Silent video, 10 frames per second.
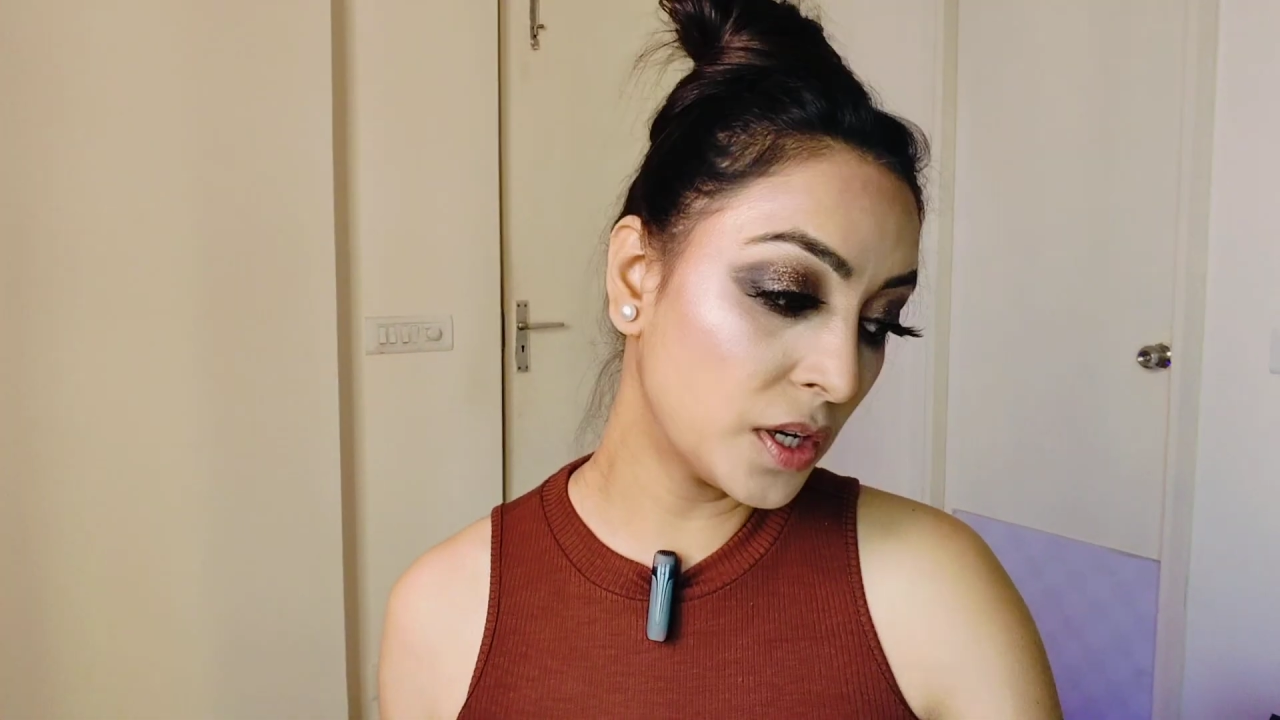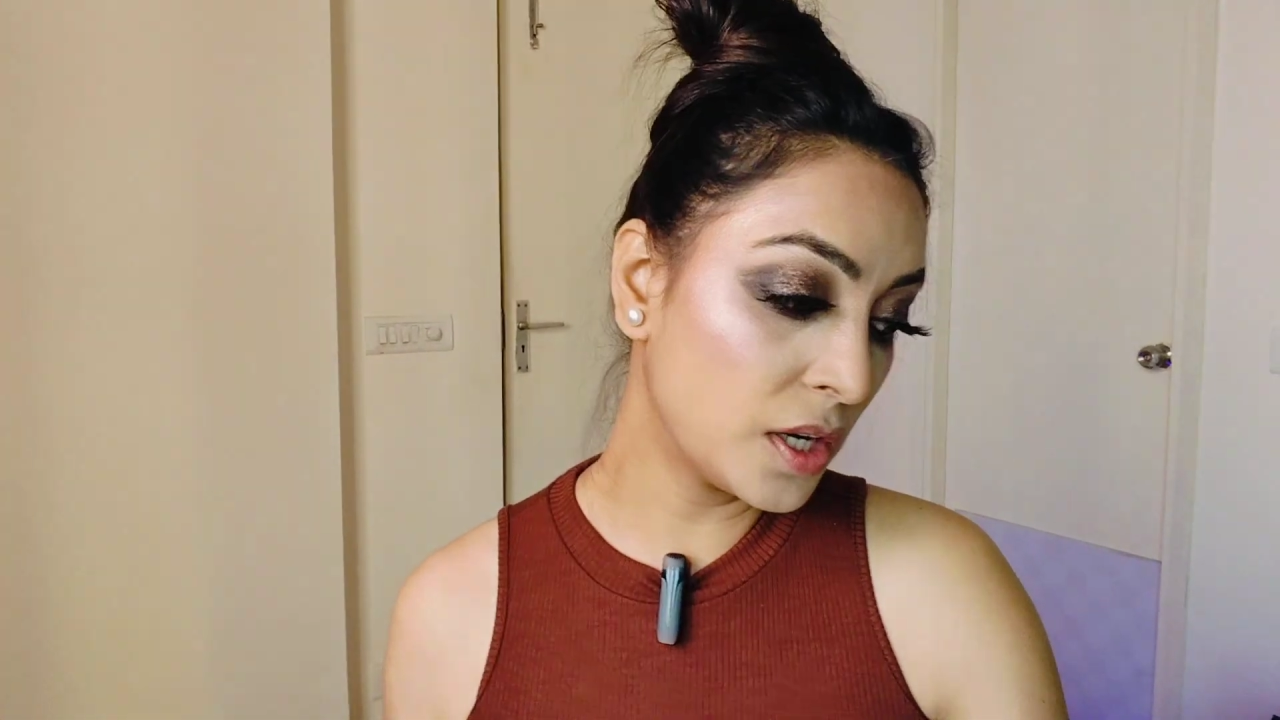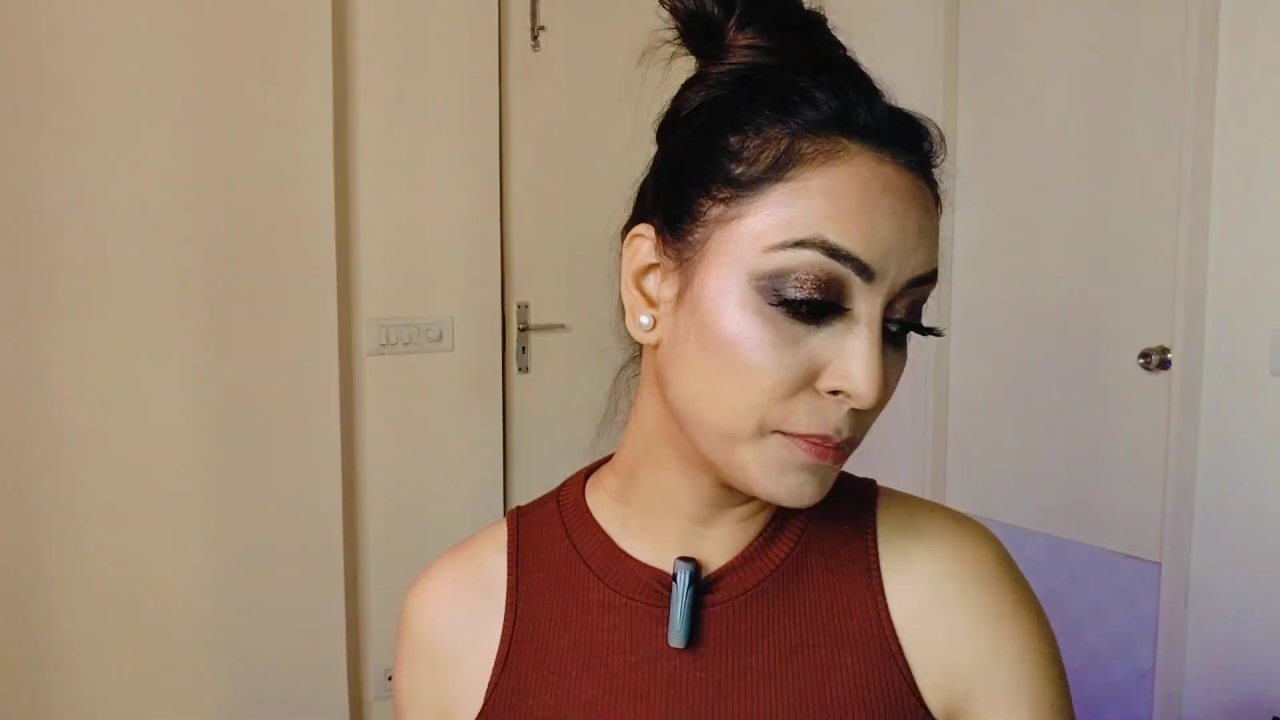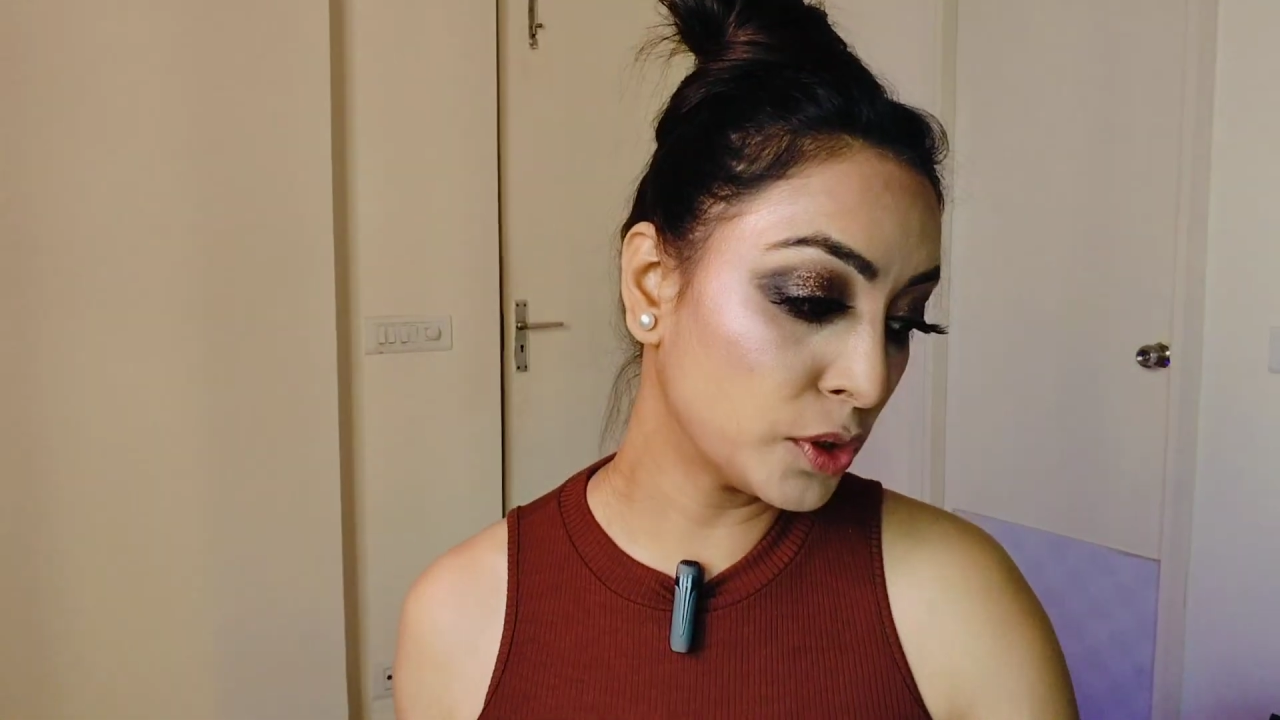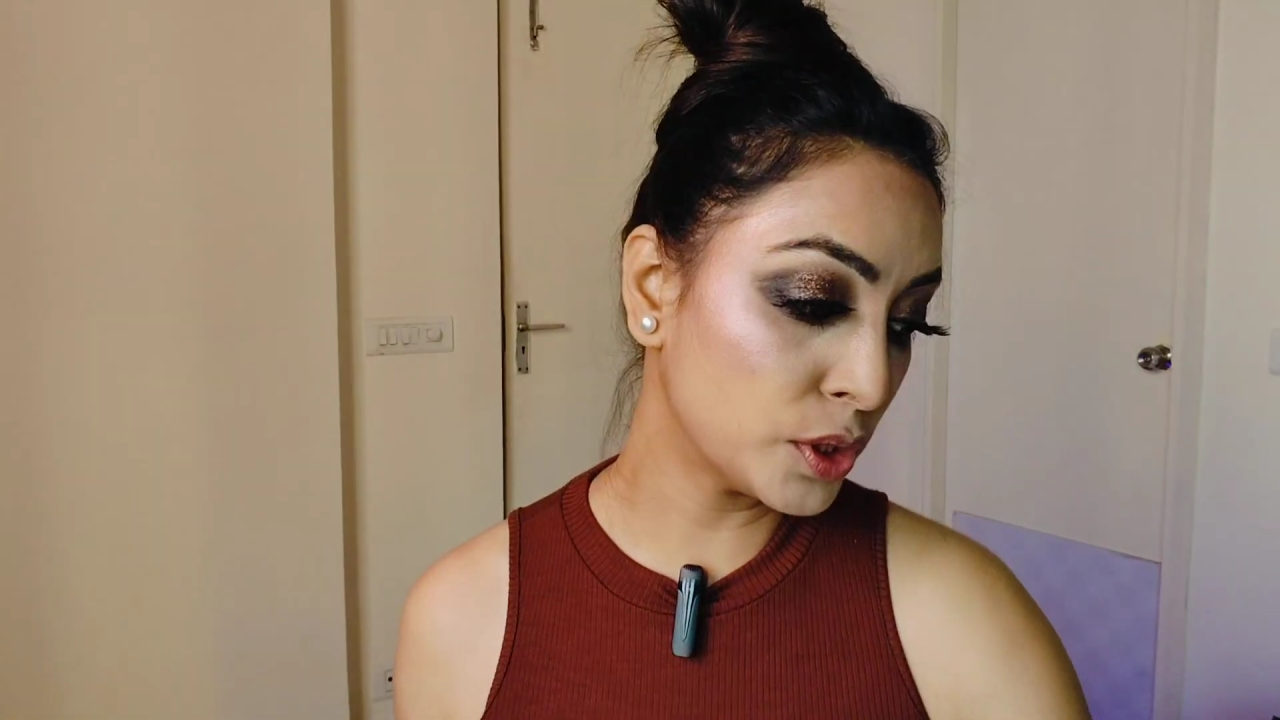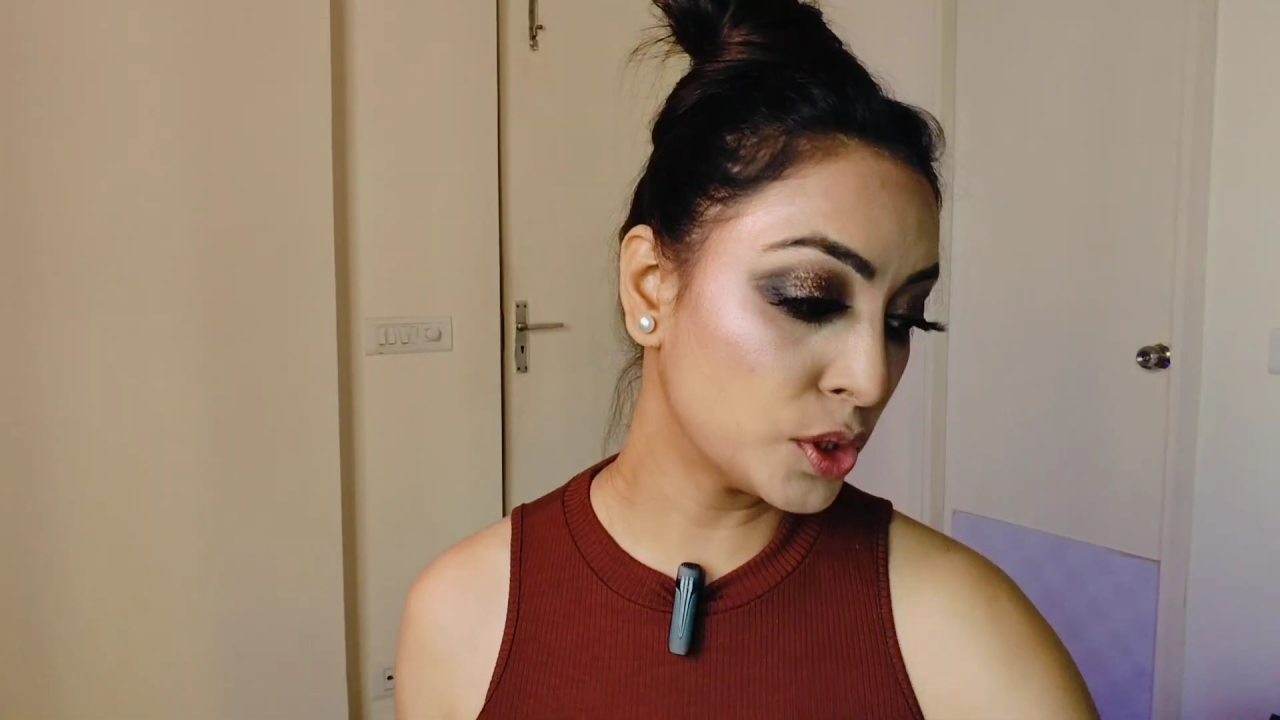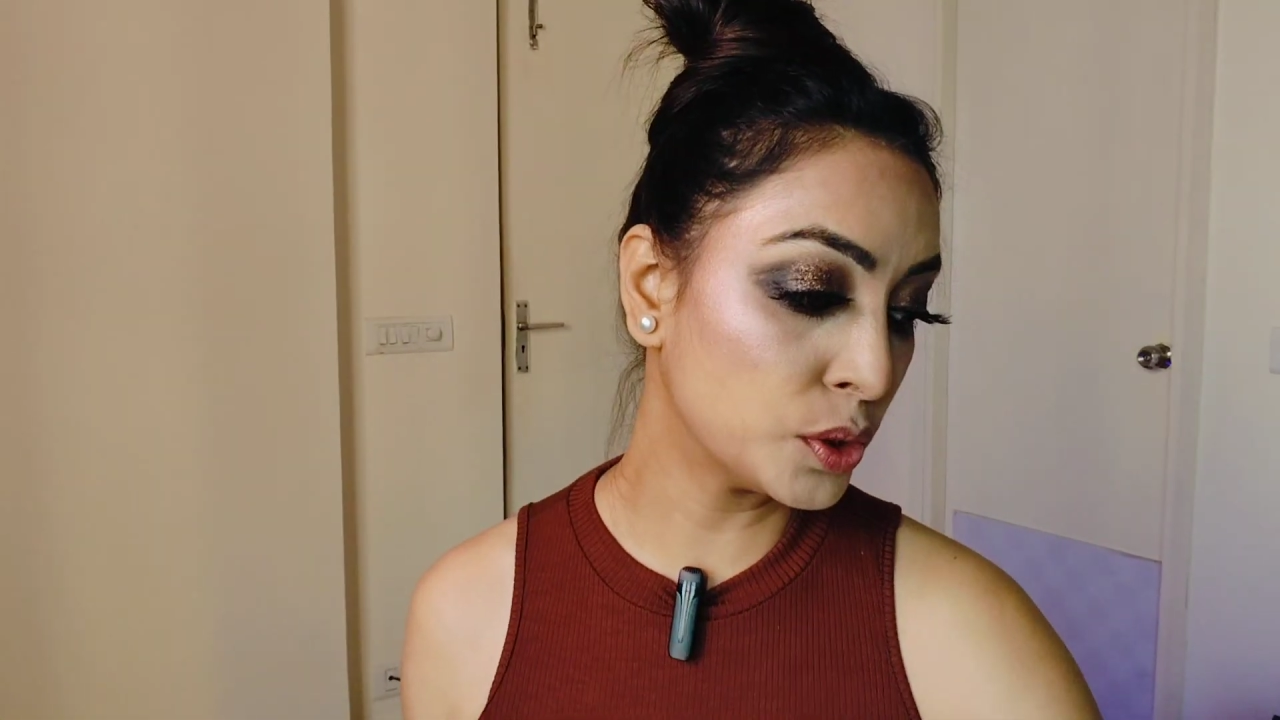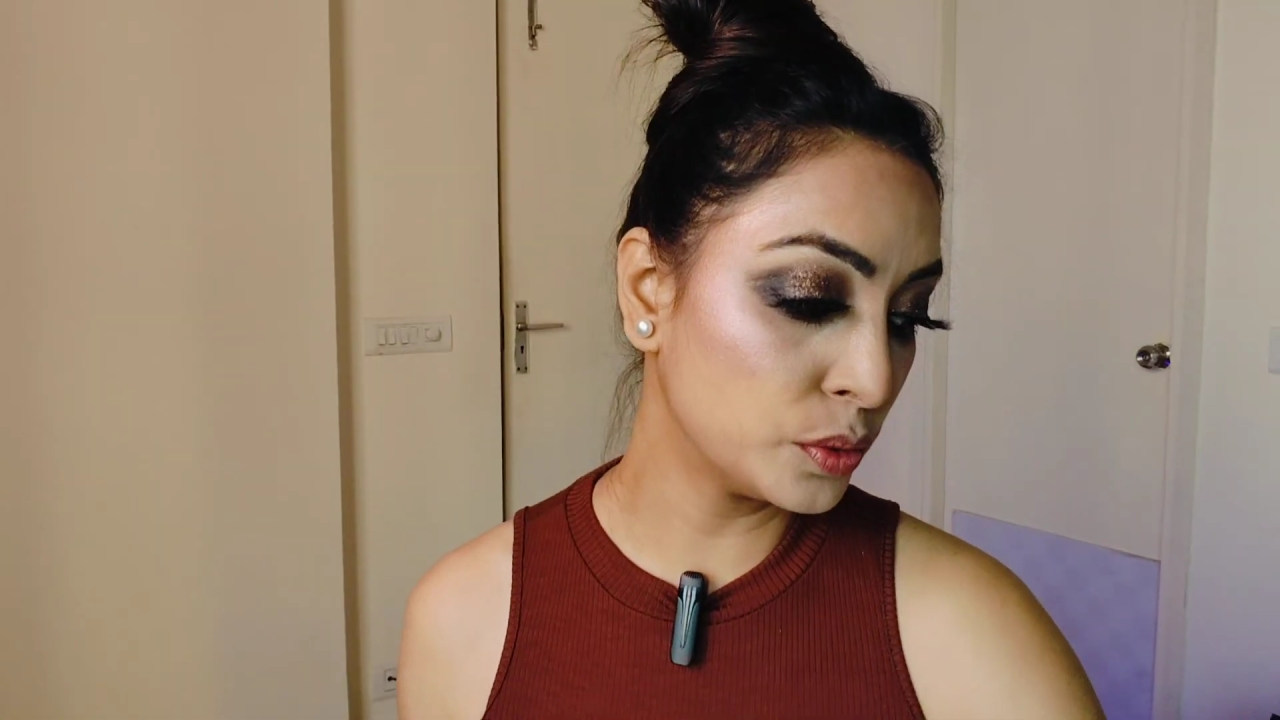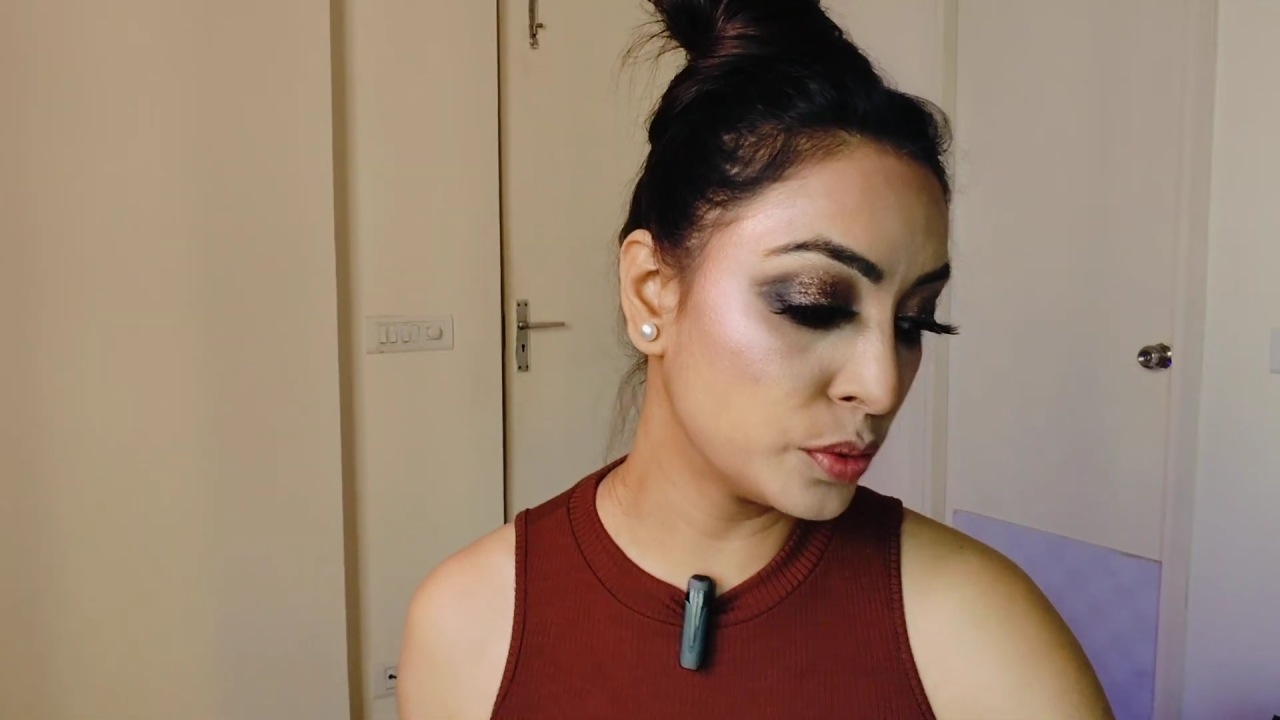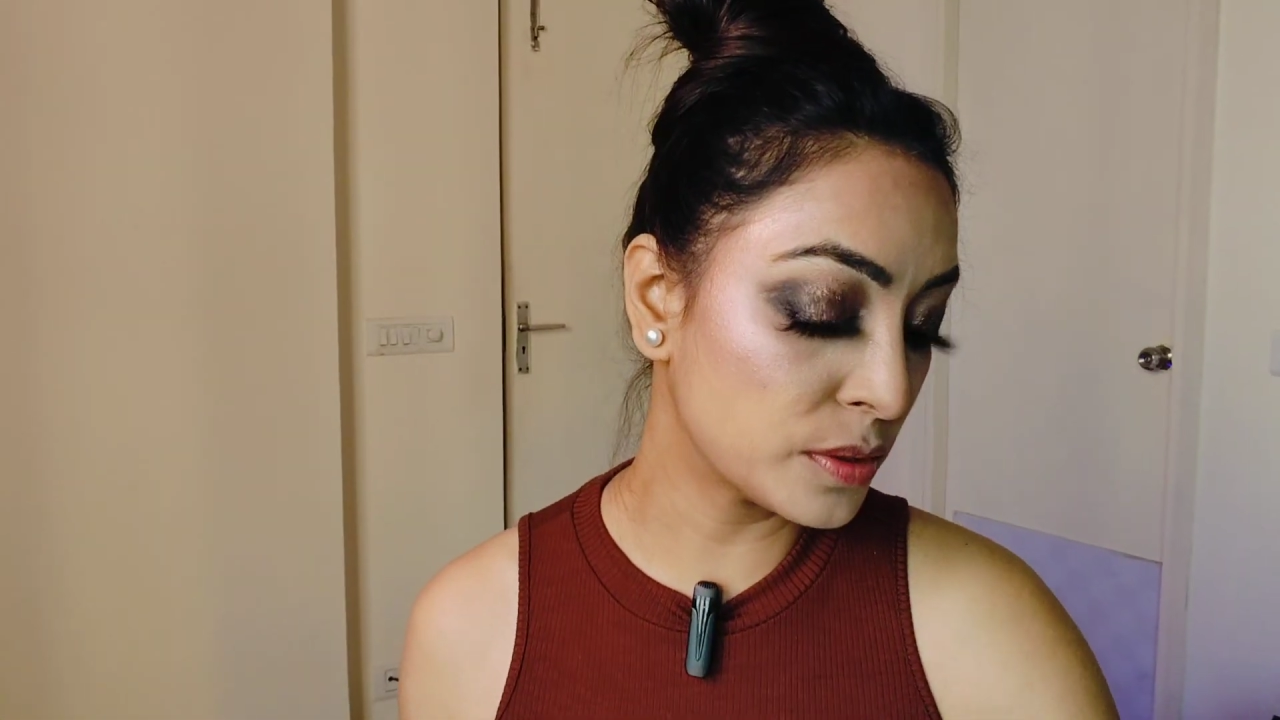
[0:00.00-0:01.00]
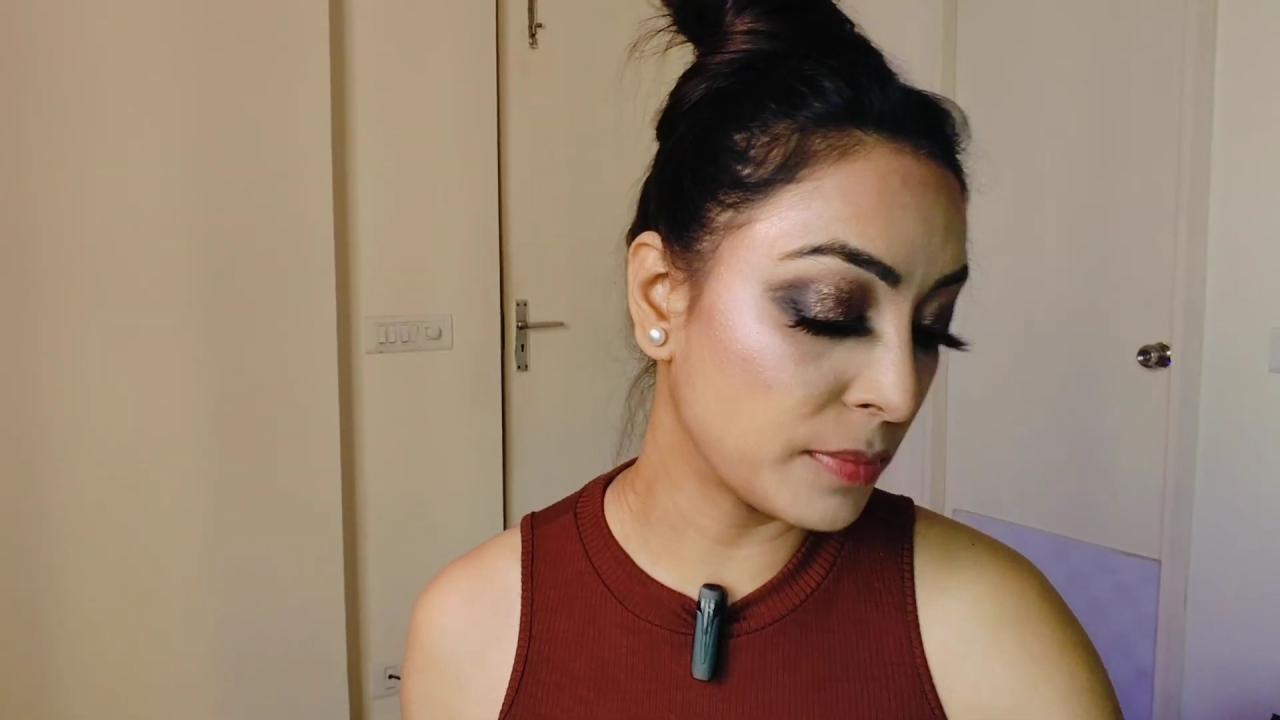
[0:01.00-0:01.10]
I'm gonna choose